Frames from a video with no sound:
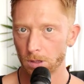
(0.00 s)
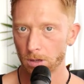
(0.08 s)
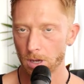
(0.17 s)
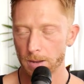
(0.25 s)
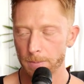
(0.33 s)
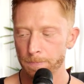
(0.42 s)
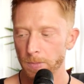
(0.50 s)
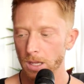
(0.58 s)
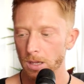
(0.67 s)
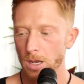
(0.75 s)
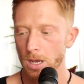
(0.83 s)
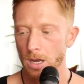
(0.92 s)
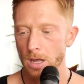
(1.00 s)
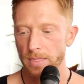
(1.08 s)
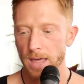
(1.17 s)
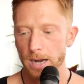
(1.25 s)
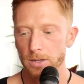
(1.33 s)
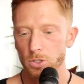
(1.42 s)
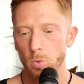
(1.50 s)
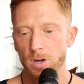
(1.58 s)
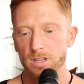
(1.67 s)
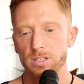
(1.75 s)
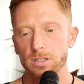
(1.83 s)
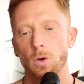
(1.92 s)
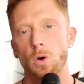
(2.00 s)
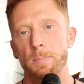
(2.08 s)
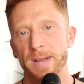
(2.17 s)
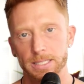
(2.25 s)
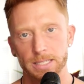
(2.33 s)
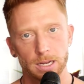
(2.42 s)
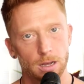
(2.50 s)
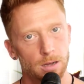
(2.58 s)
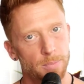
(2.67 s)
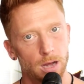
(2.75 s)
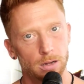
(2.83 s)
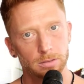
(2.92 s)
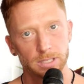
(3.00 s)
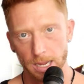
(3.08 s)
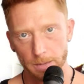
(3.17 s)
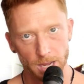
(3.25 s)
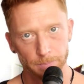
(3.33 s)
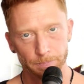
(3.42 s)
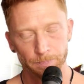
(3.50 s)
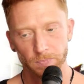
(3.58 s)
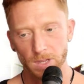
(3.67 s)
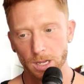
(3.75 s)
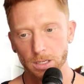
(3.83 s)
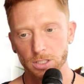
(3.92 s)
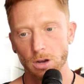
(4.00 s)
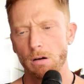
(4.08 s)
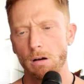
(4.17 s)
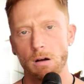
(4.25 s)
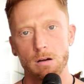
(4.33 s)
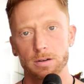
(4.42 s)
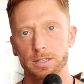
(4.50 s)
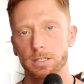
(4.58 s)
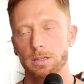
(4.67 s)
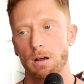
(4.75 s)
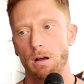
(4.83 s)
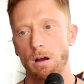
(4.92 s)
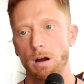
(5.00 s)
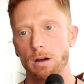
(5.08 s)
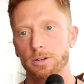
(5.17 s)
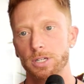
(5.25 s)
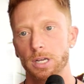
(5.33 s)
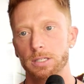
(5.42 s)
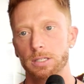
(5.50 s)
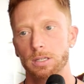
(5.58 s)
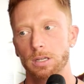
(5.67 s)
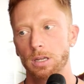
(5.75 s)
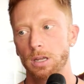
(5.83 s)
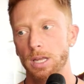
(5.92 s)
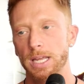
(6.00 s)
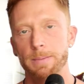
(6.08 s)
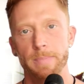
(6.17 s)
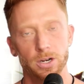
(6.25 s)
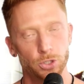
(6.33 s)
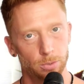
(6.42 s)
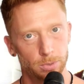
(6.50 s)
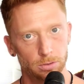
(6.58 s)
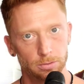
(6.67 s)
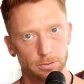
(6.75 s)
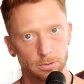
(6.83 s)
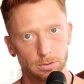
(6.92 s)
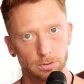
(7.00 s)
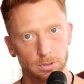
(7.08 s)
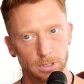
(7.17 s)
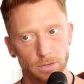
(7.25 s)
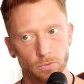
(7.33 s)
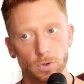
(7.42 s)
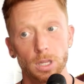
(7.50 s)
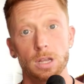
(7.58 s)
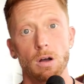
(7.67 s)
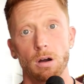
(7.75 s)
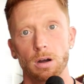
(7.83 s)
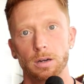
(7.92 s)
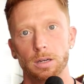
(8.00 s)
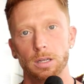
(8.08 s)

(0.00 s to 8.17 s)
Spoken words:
Okay? That is what is so amazing about gay men, is our hearts are just immeasurable. They really are.